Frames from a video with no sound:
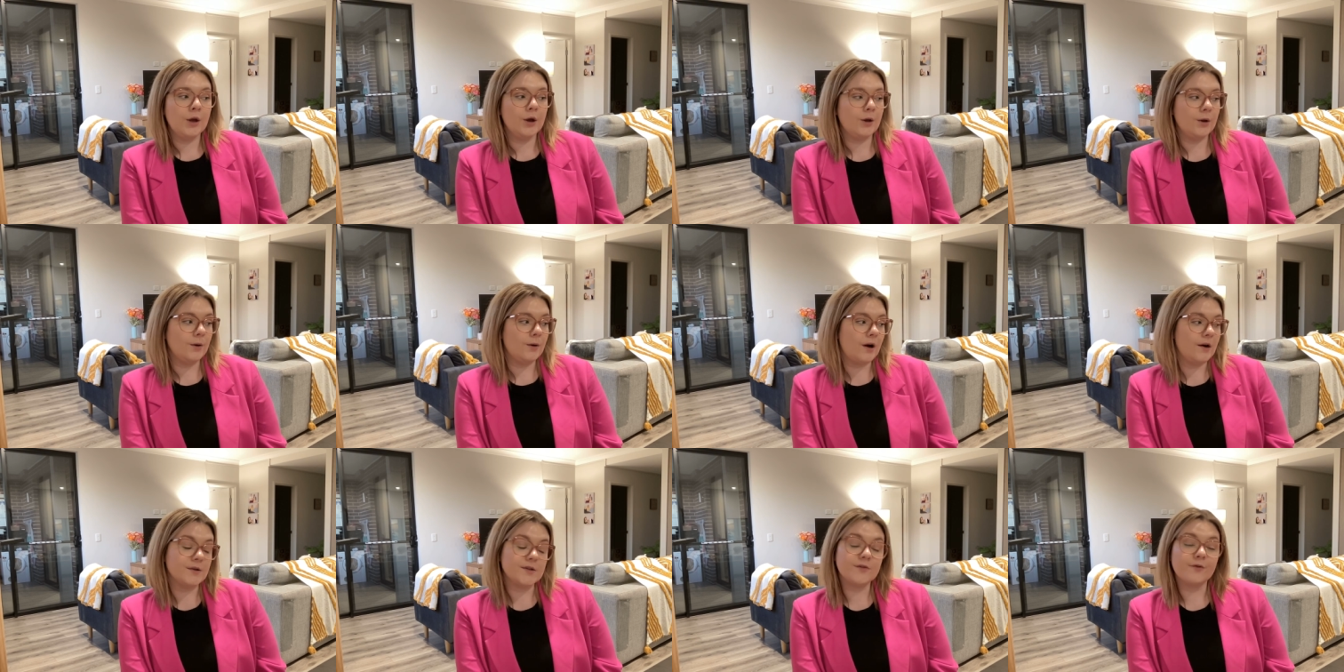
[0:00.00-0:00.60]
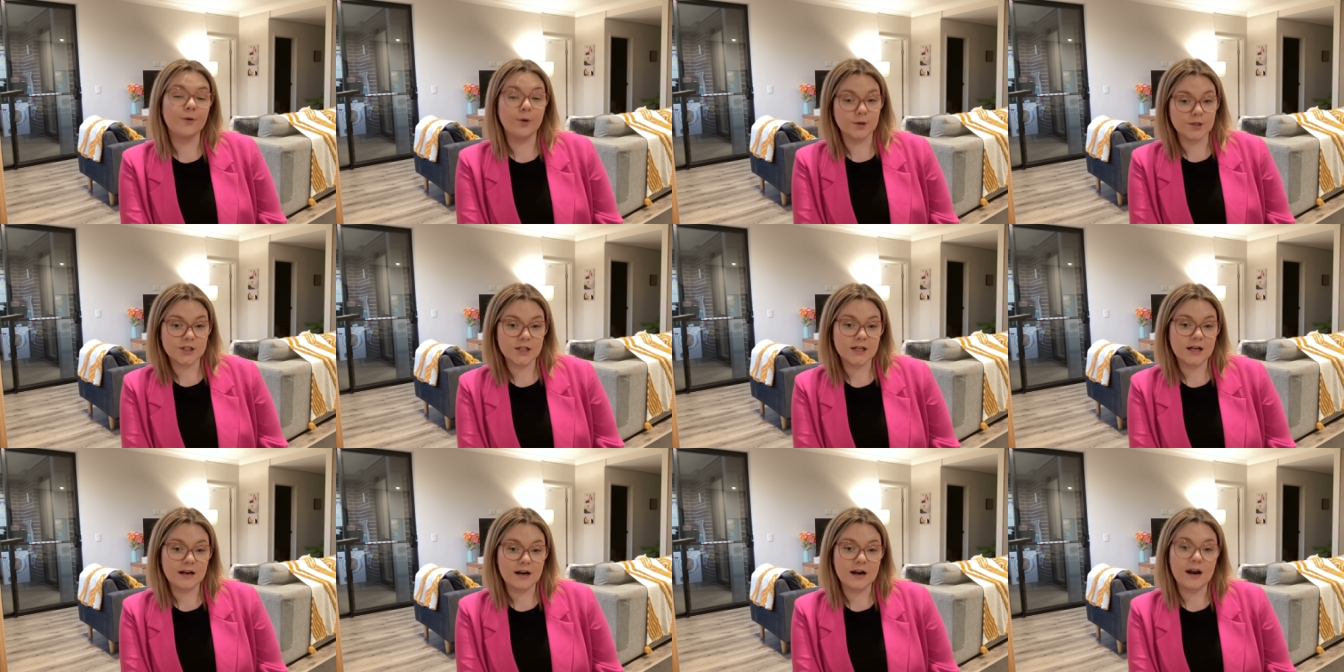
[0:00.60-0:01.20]
who I was
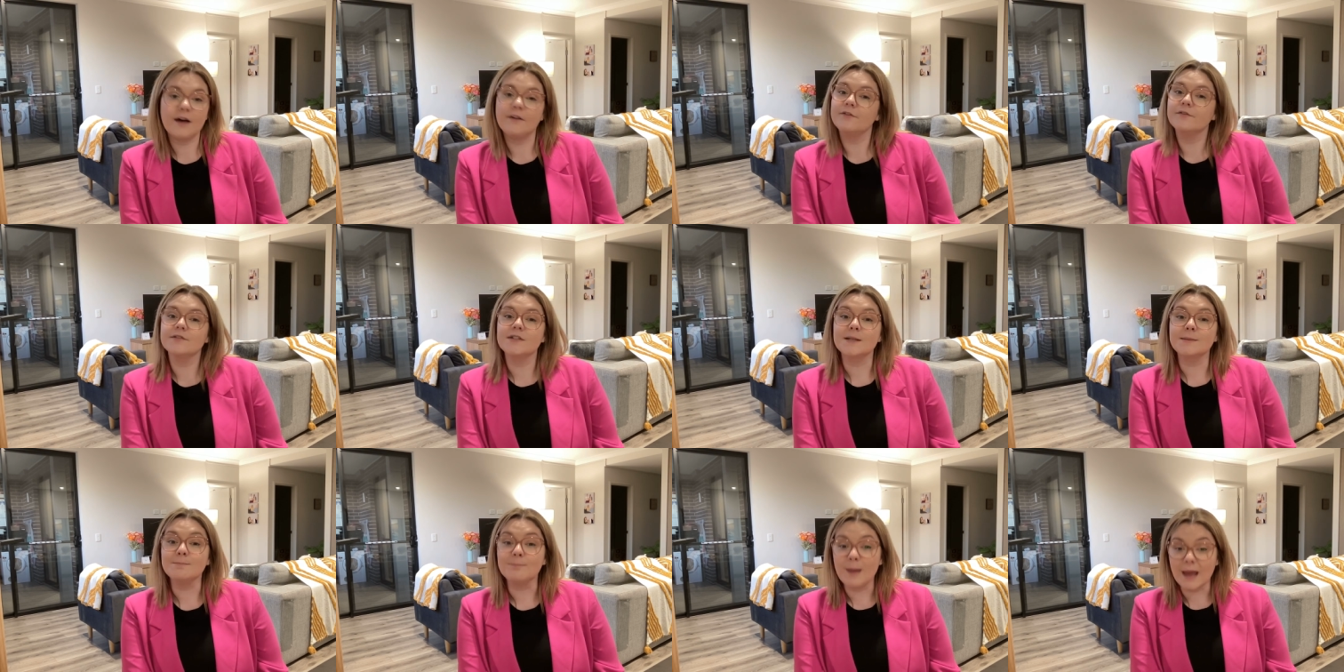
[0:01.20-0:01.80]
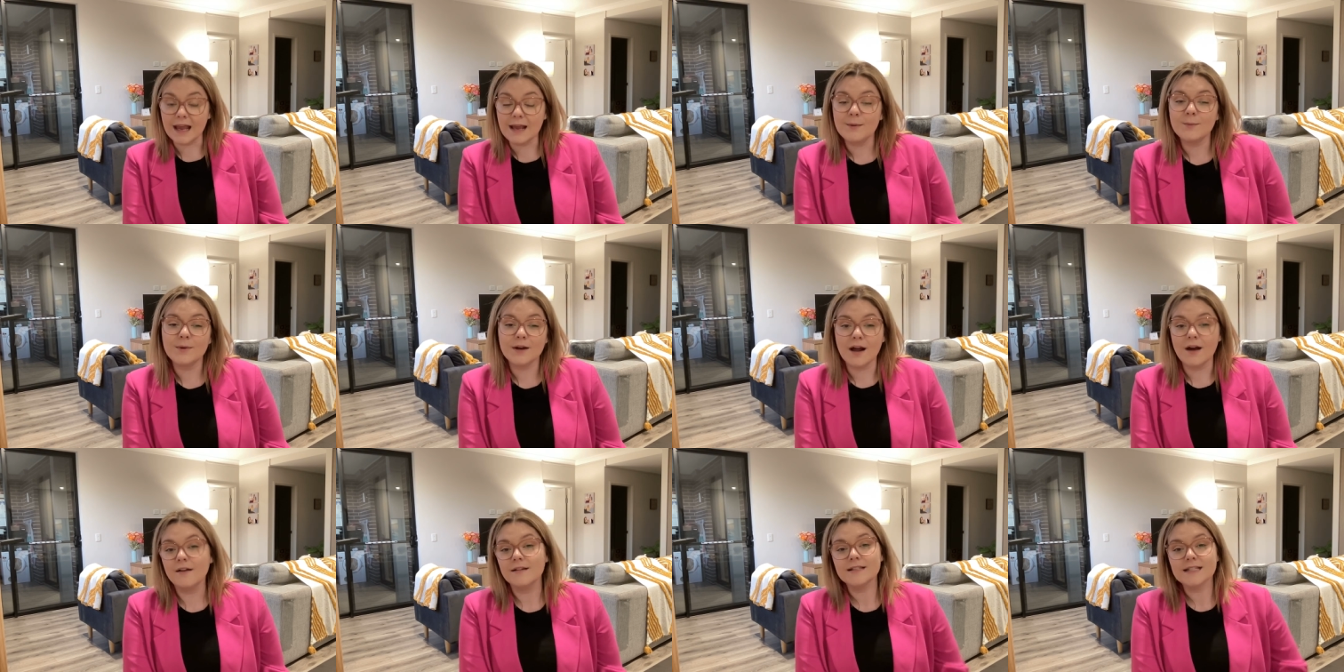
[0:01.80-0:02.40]
fortunate enough to meet
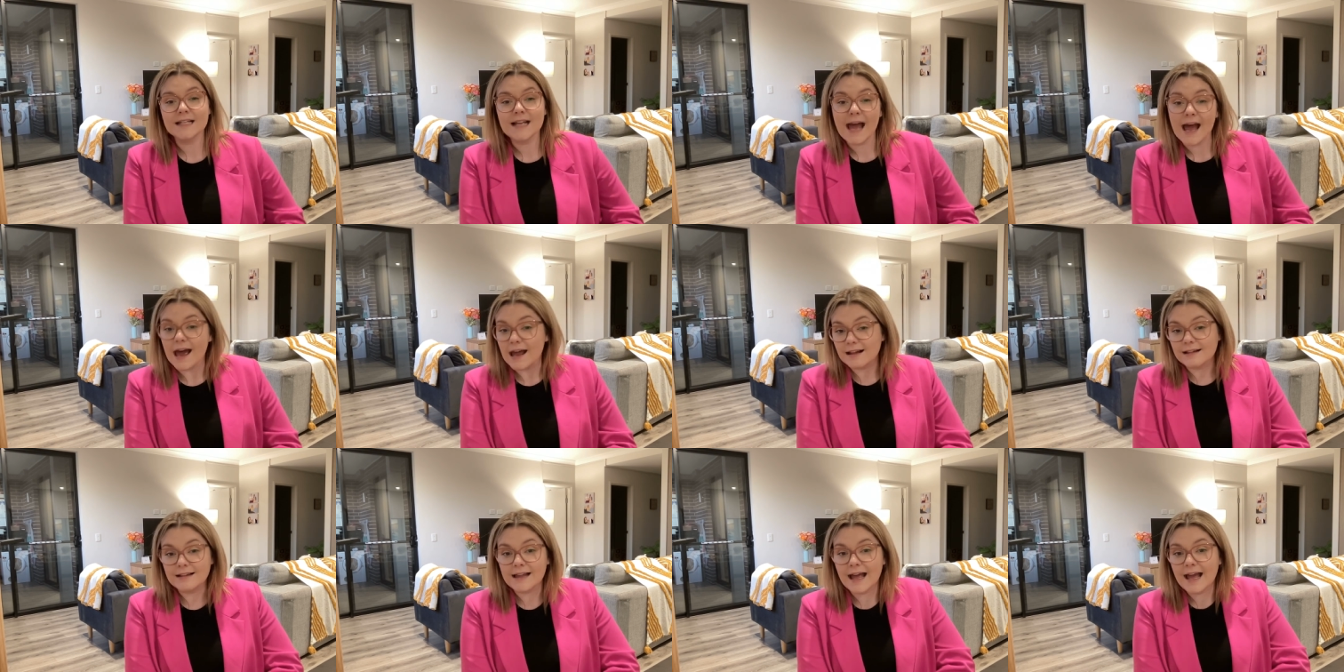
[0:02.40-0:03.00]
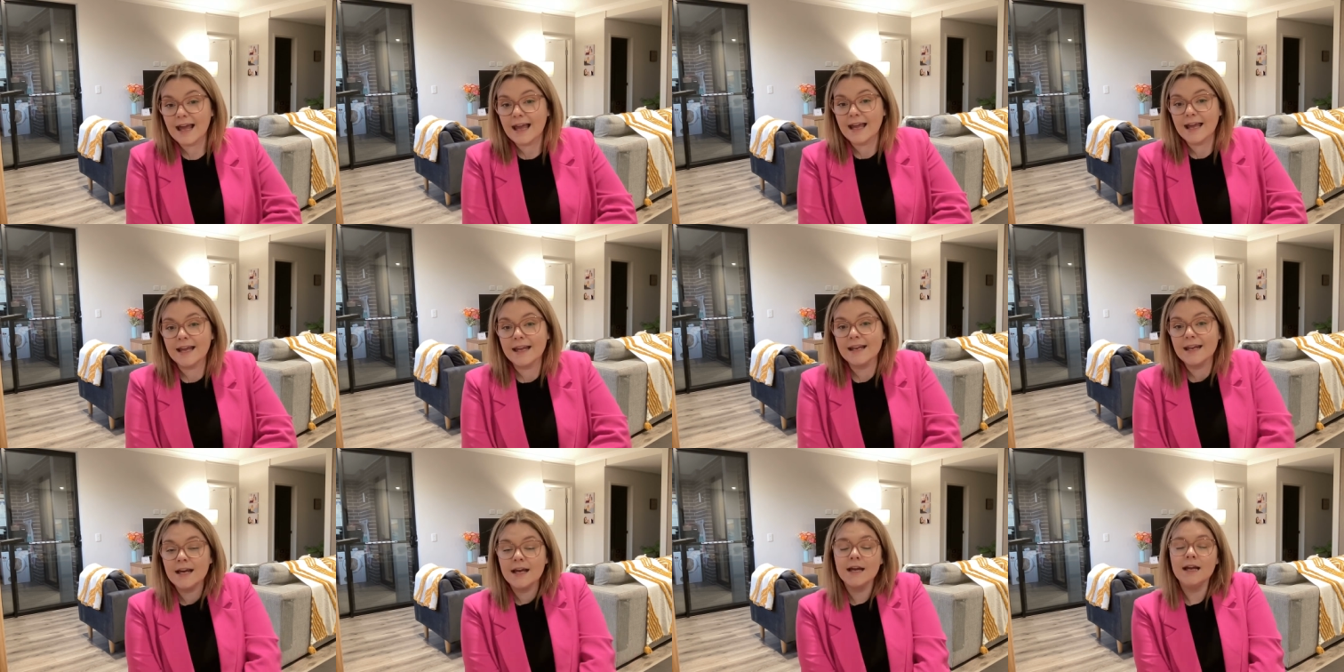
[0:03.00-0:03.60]
when I was in
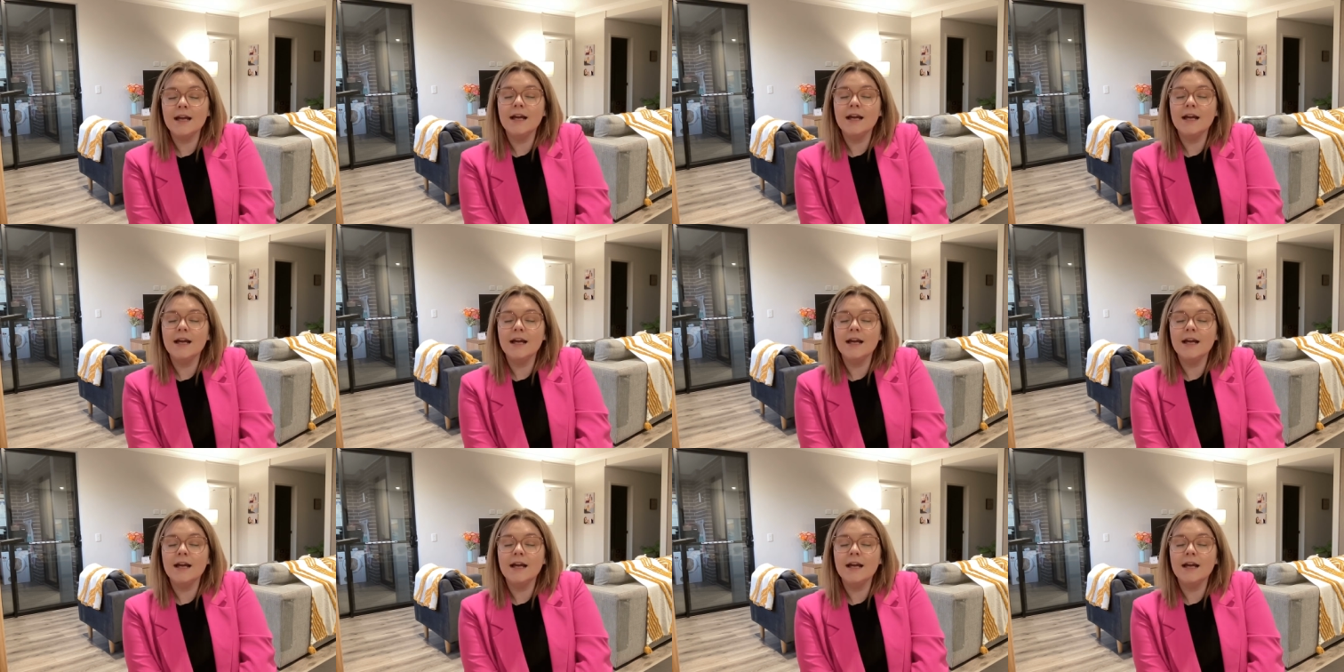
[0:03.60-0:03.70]
Adelaide.